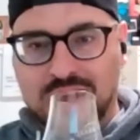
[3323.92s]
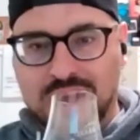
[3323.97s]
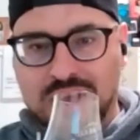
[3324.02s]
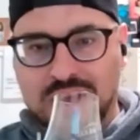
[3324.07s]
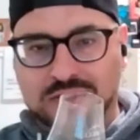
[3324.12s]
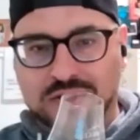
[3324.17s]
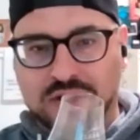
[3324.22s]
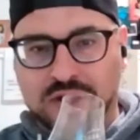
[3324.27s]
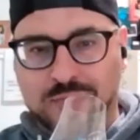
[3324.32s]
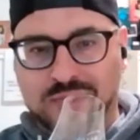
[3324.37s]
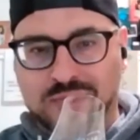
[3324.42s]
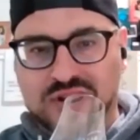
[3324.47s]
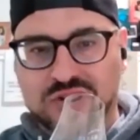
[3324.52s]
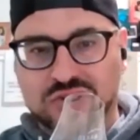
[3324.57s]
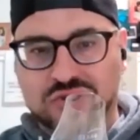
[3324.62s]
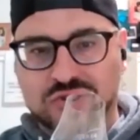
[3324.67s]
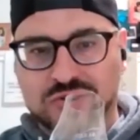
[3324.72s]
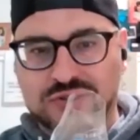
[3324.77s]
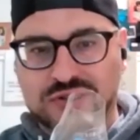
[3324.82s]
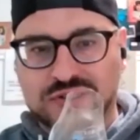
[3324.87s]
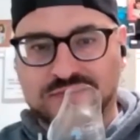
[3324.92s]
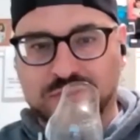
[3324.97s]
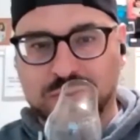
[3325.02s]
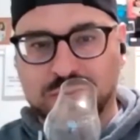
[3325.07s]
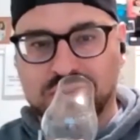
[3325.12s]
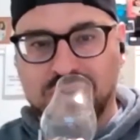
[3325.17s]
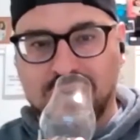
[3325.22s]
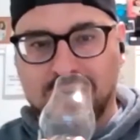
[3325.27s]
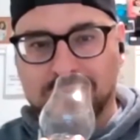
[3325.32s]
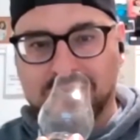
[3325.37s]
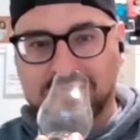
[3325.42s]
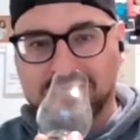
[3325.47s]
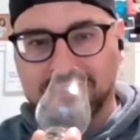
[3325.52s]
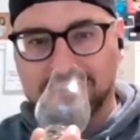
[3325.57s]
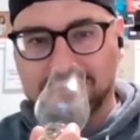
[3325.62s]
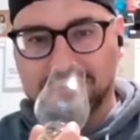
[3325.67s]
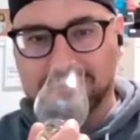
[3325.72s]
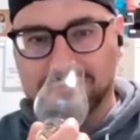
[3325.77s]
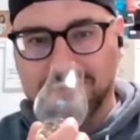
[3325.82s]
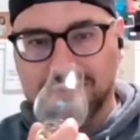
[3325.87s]
A little bit of juicy fruit gum on the
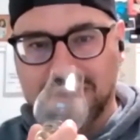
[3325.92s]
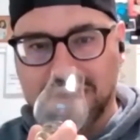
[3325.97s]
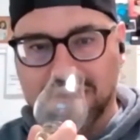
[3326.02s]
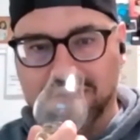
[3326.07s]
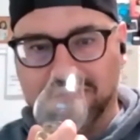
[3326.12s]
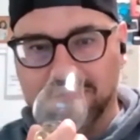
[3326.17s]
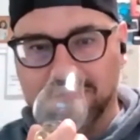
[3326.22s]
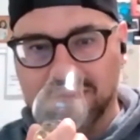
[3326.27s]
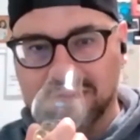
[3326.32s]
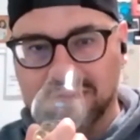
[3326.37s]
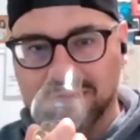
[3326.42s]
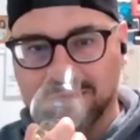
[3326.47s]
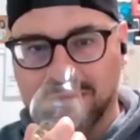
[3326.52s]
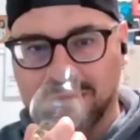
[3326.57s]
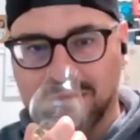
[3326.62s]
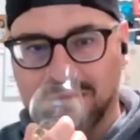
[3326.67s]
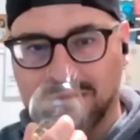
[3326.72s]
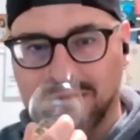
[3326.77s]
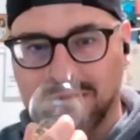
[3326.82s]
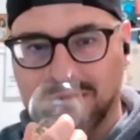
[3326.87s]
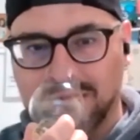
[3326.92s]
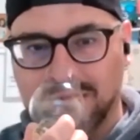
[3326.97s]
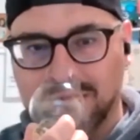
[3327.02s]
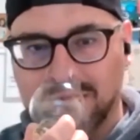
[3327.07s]
nose right now for me as well.